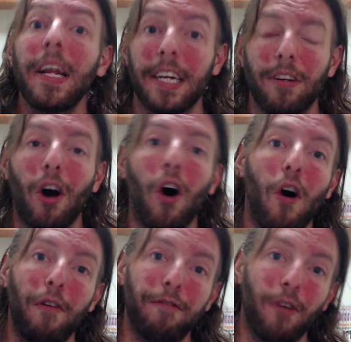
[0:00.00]
to get to
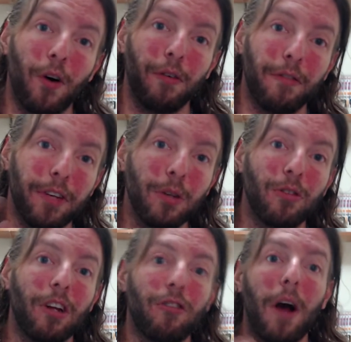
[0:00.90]
all four
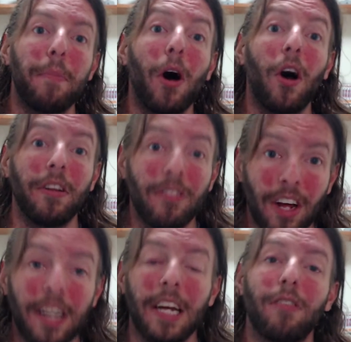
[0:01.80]
reviews that drop on
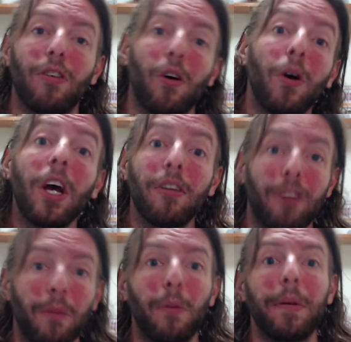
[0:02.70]
Sunday. So
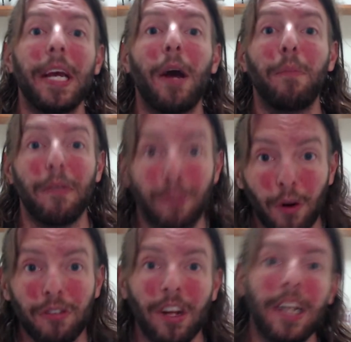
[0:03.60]
some will be out
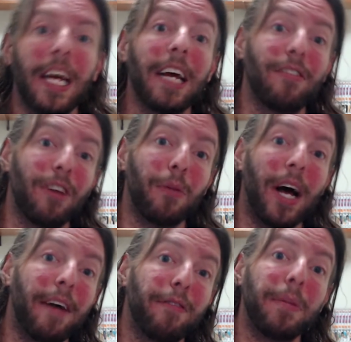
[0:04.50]
before Sunday, and some will
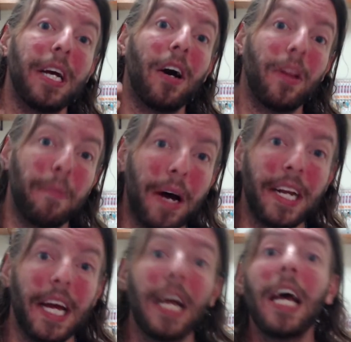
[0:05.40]
have to be on the
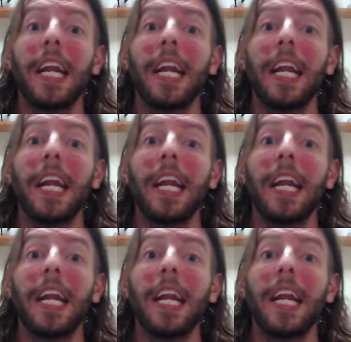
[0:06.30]
Monday.